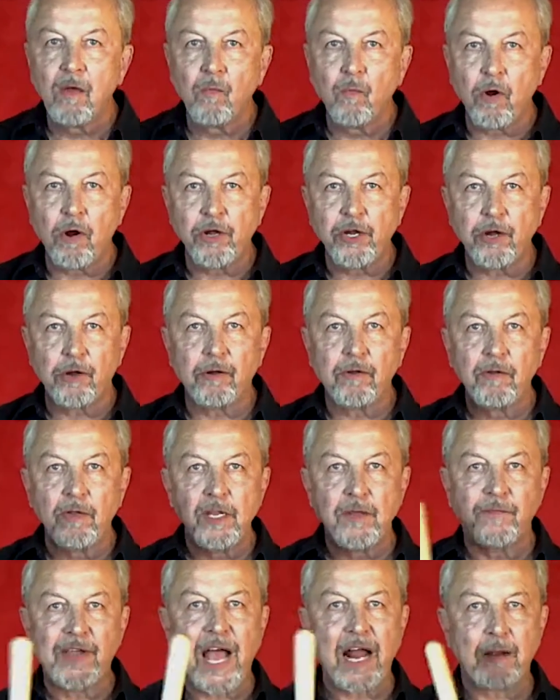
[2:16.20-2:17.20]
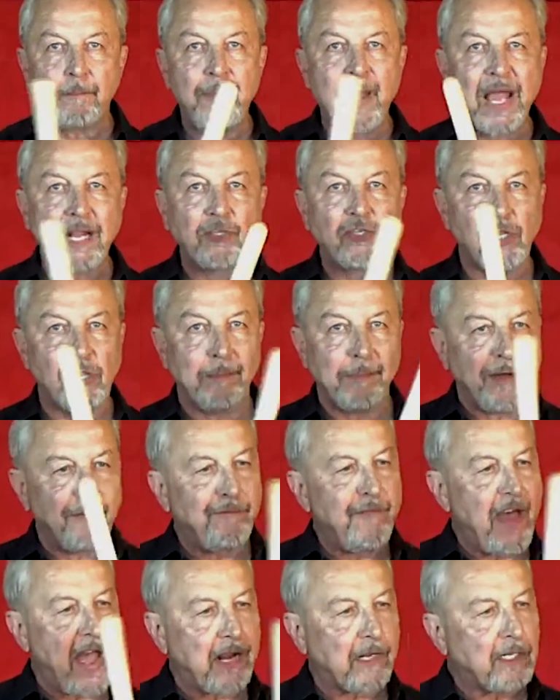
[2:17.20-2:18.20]
where you've got a pendulum
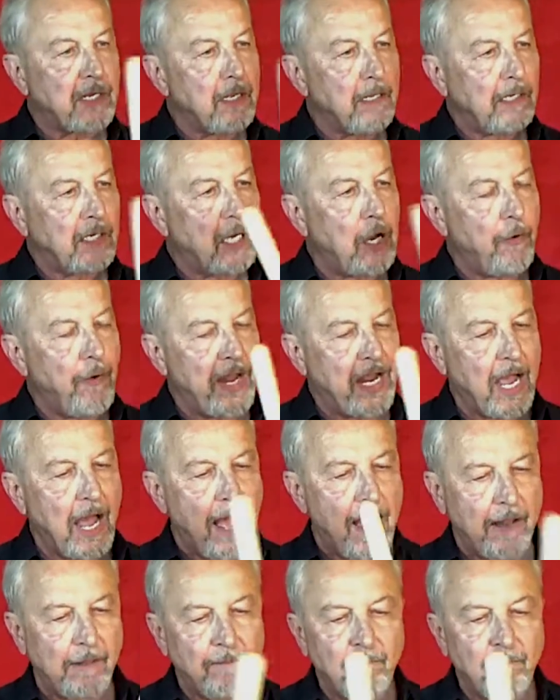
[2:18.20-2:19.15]
effect going on.